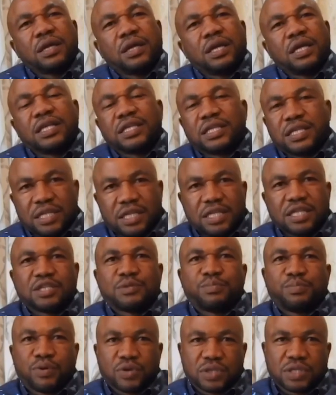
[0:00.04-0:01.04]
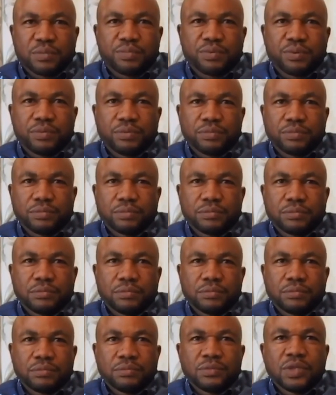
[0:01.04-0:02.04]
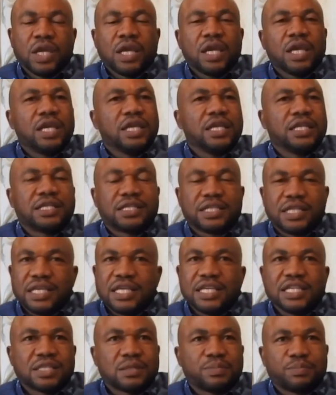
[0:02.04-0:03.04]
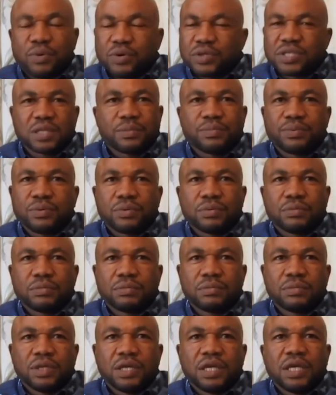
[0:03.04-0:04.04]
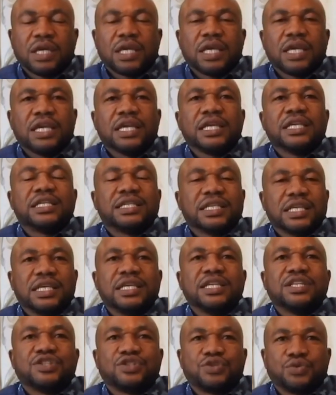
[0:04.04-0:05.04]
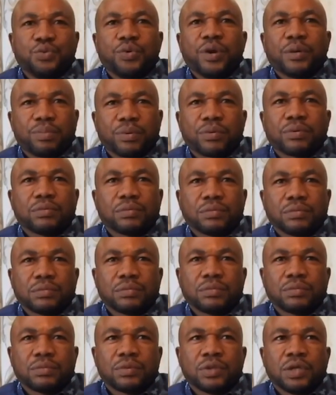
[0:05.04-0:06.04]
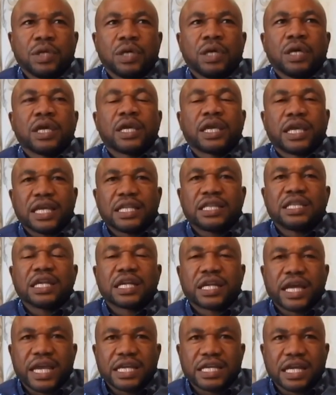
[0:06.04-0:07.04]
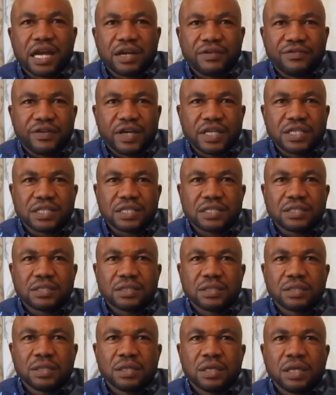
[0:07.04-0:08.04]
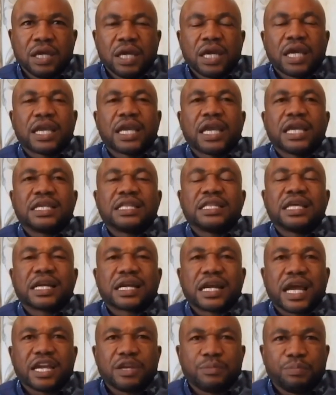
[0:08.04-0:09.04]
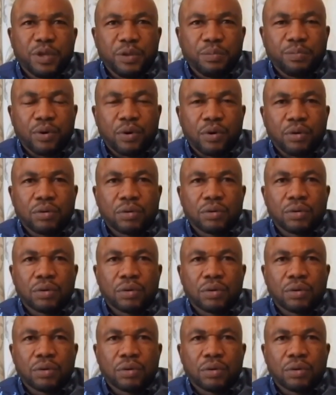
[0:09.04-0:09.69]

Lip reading: It is possible. It is possible. It is doable. Get the right advices. Get the right people.